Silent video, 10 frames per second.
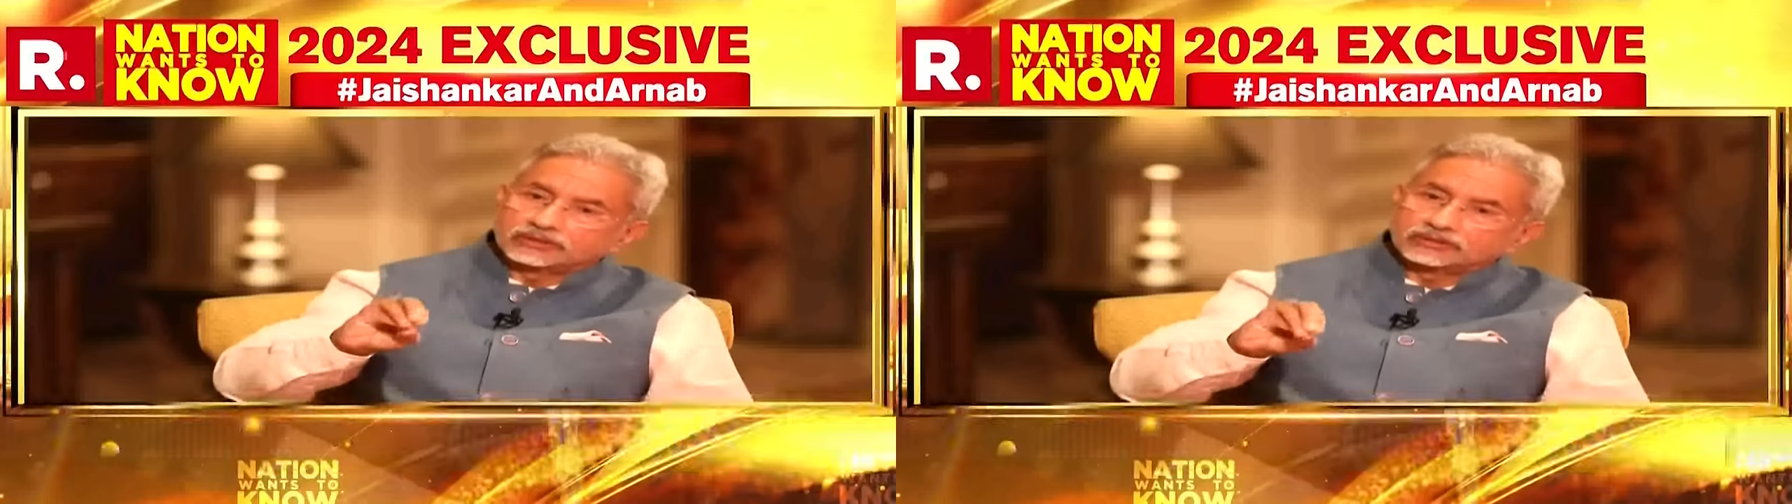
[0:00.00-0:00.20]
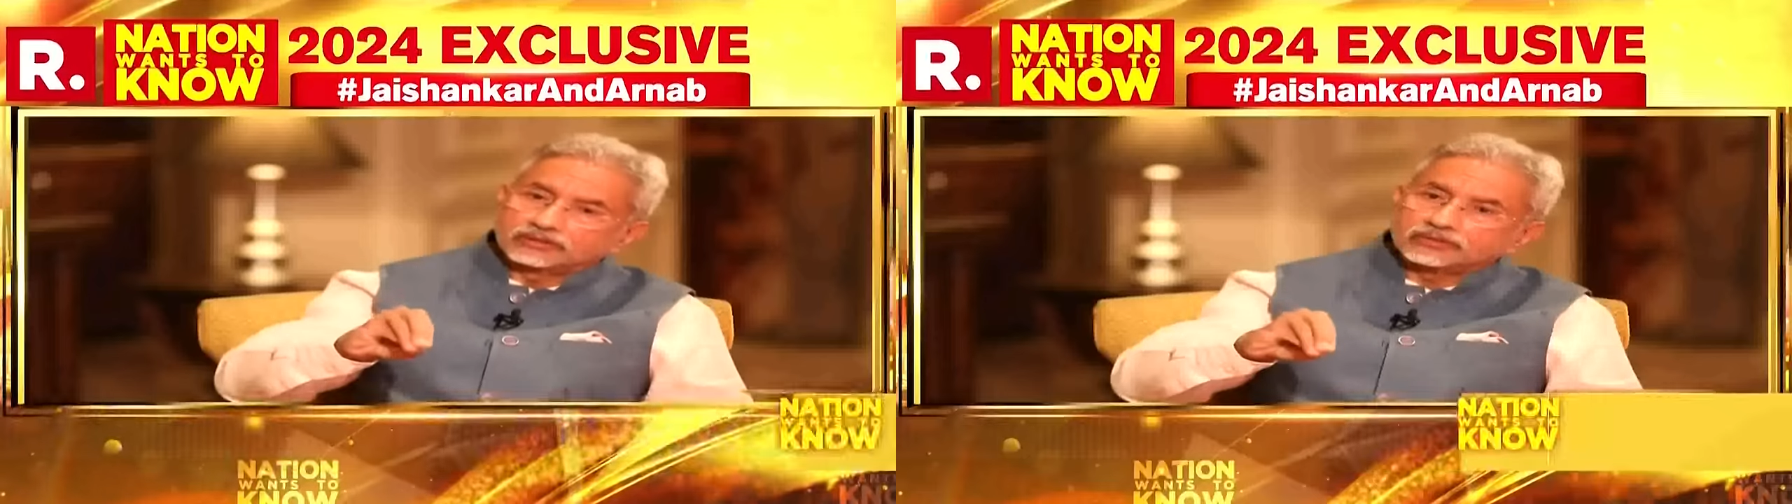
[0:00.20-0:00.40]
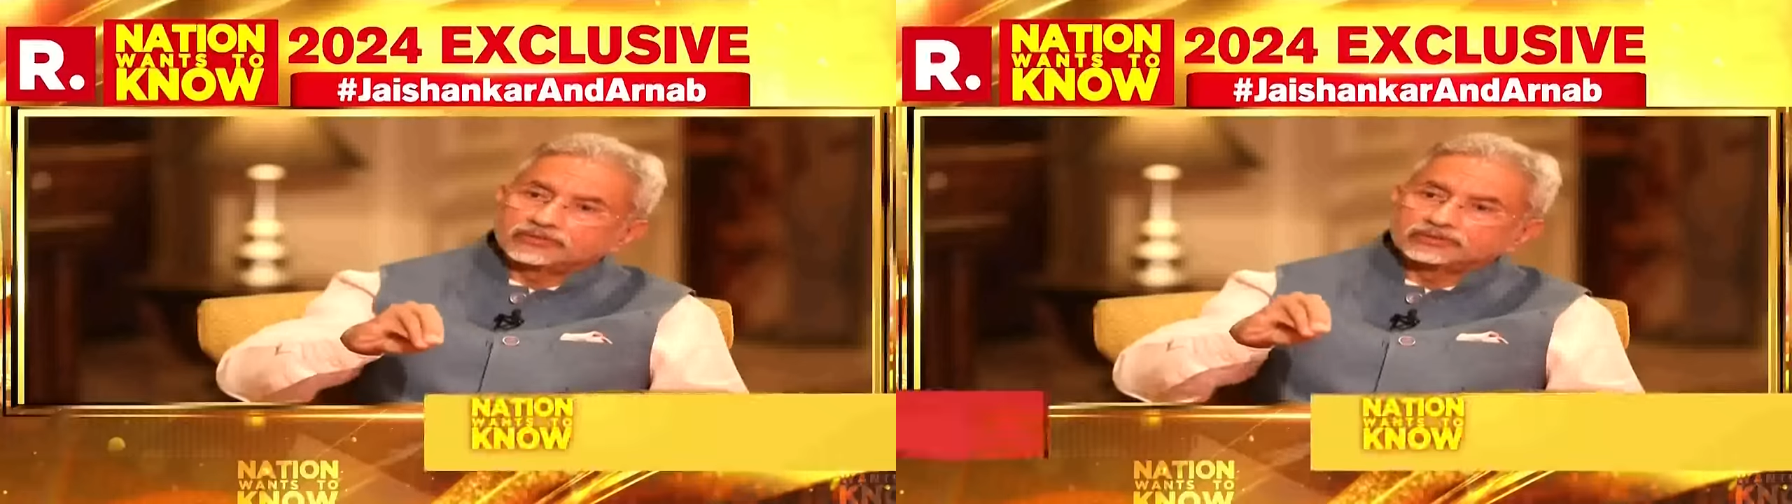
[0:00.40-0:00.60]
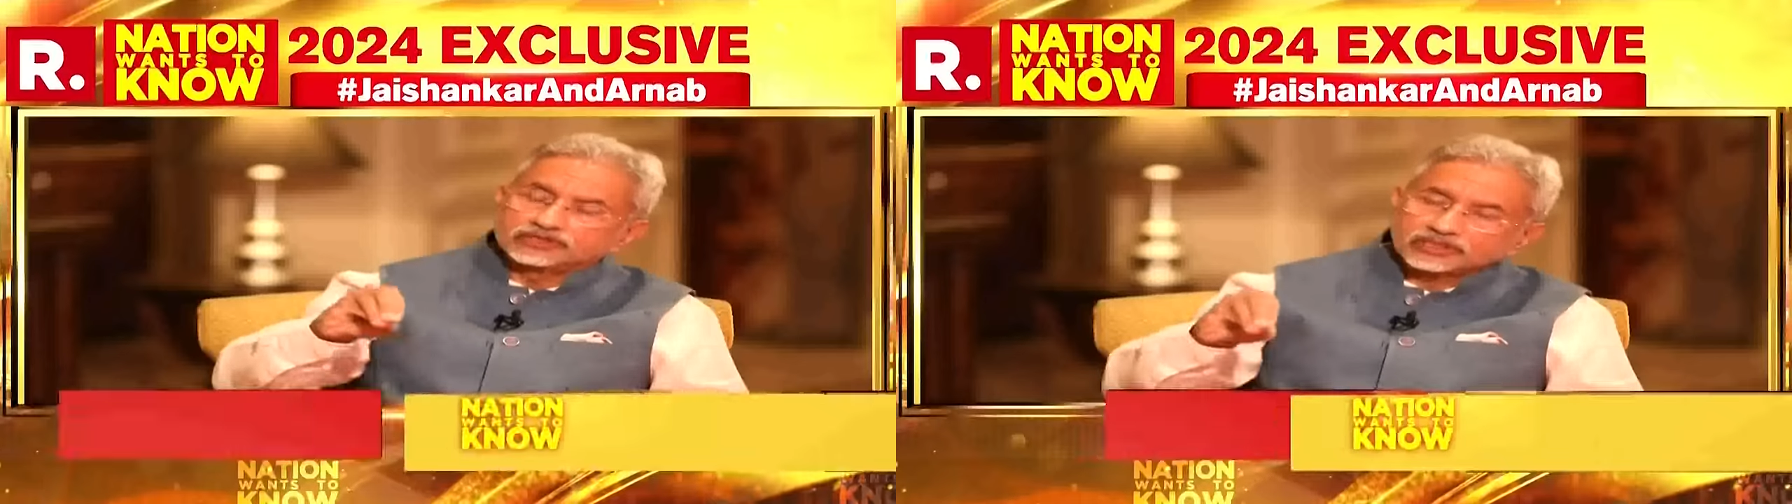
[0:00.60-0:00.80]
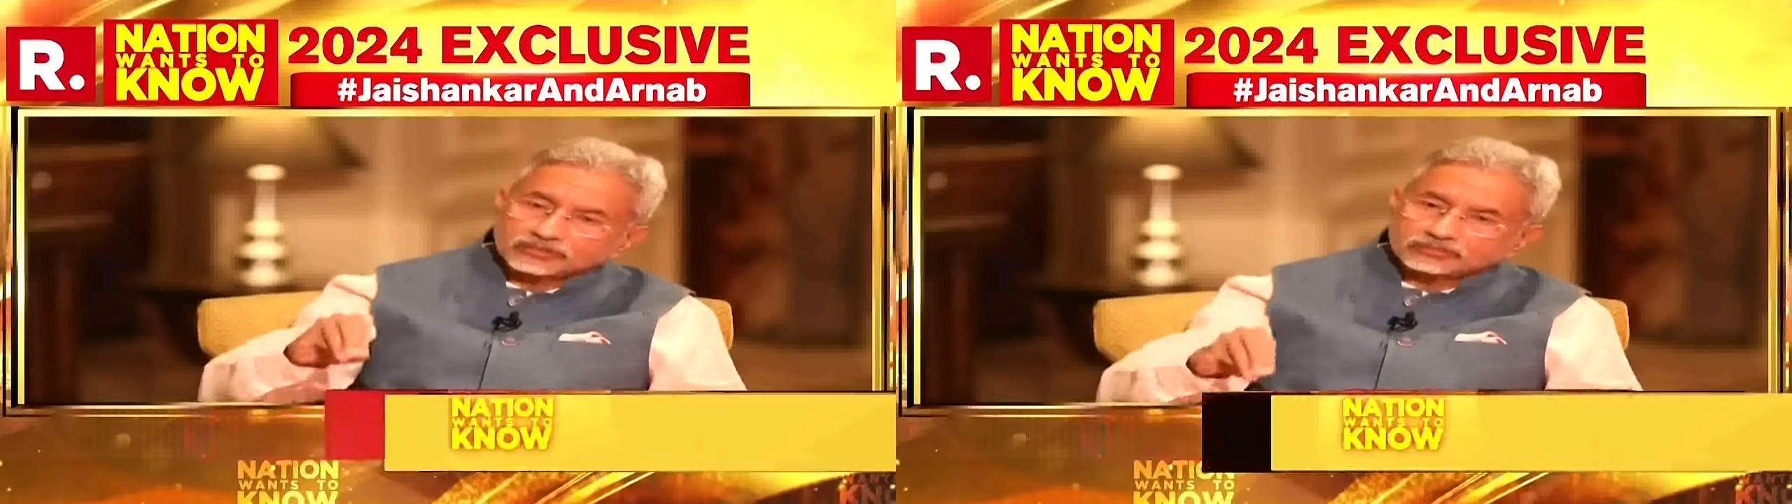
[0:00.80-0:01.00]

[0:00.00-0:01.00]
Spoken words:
if you see